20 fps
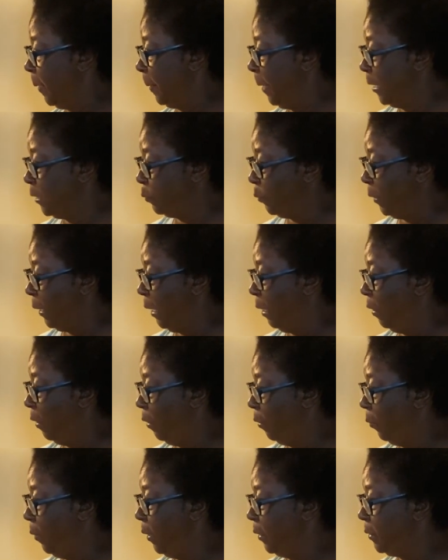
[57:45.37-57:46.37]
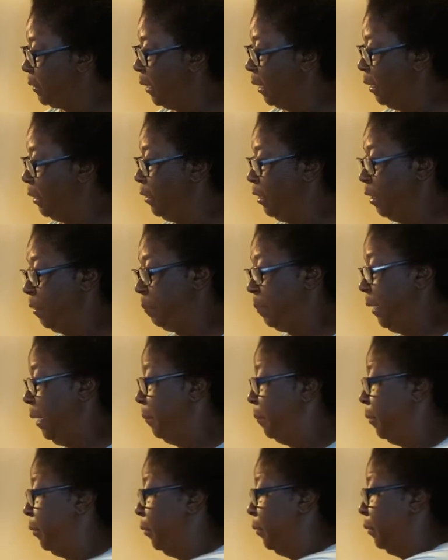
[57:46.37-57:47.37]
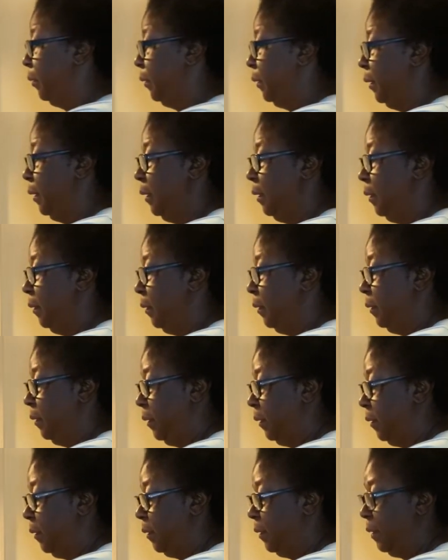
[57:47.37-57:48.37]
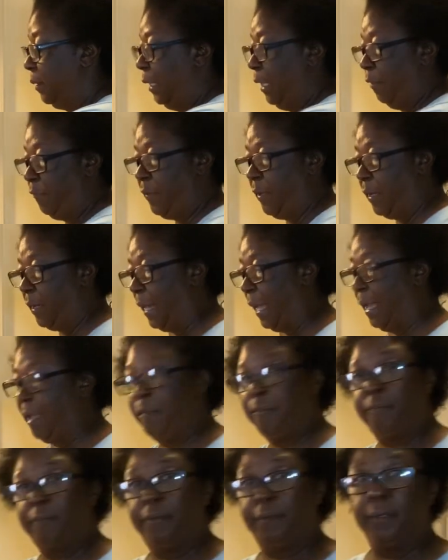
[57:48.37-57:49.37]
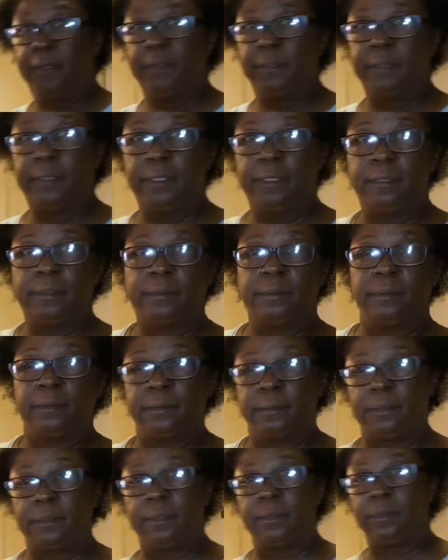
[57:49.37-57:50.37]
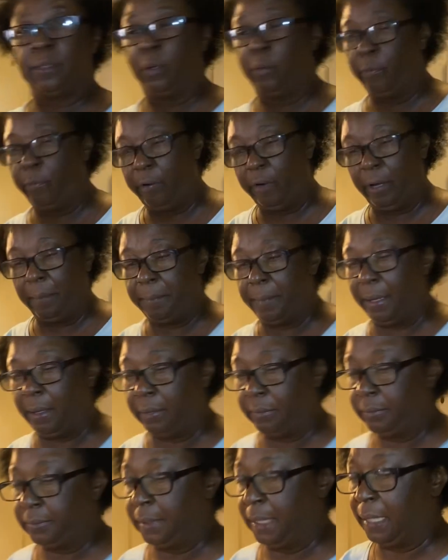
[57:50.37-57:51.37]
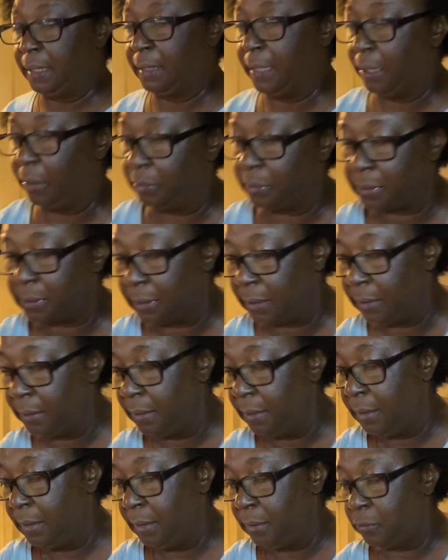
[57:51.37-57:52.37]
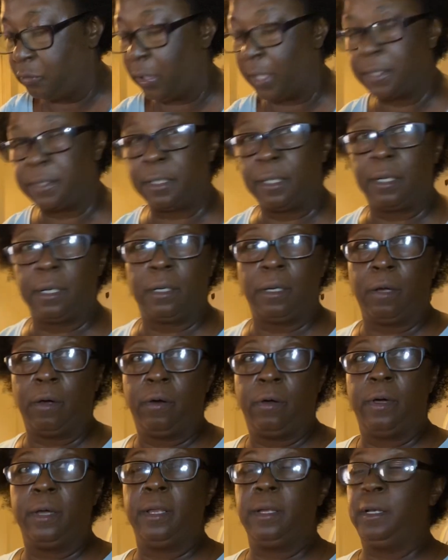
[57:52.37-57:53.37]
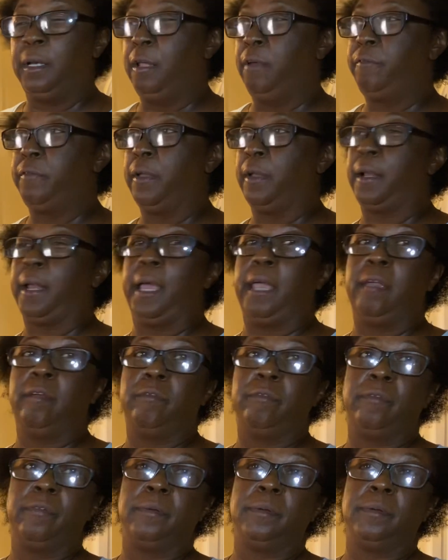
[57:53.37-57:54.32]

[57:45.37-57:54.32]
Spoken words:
that's what I always tell young people. Live your life. Don't worry about nothing else. Trust in the Lord. Live your life.